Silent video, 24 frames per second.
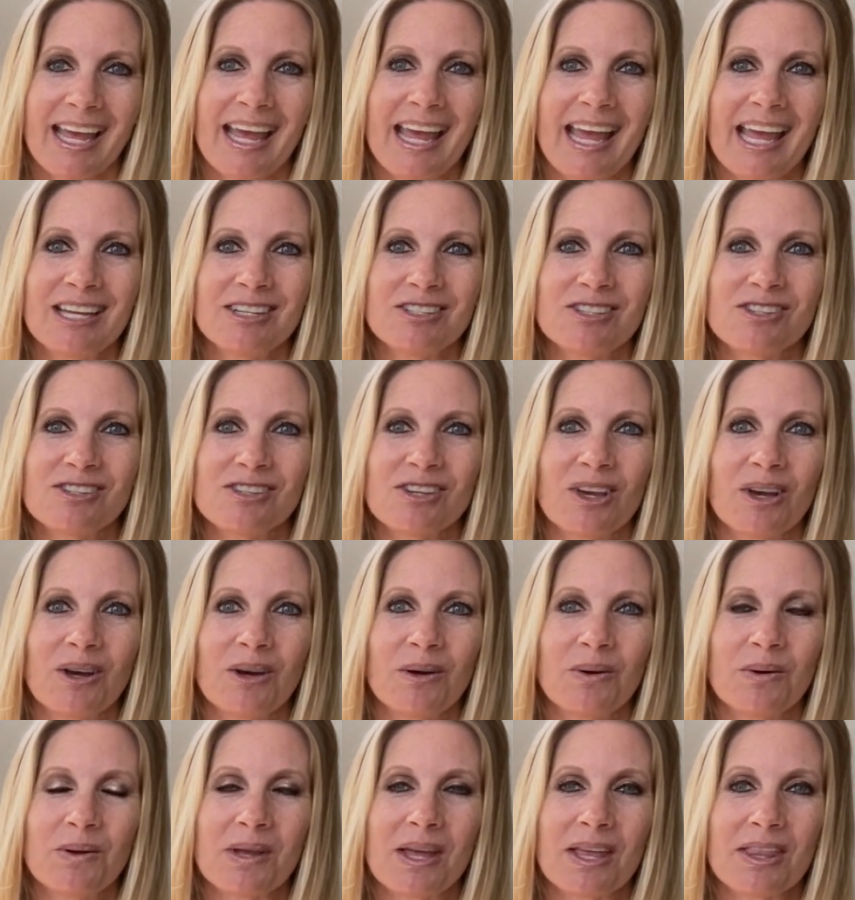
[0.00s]
And
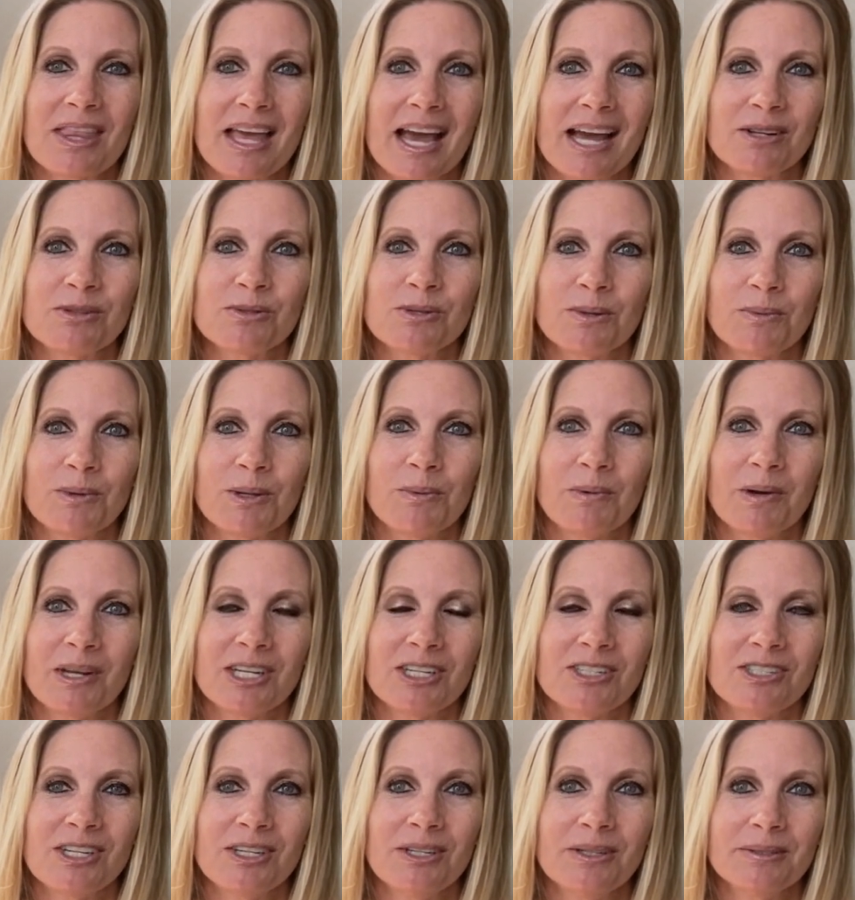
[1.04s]
so that's what we want
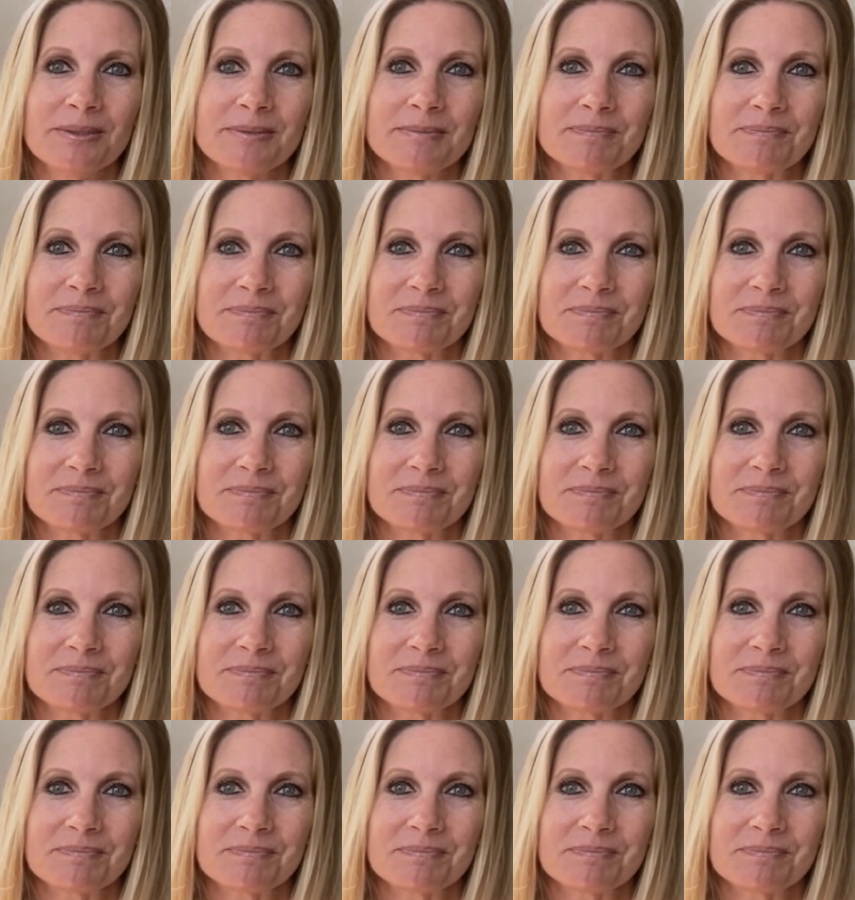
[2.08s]
to do.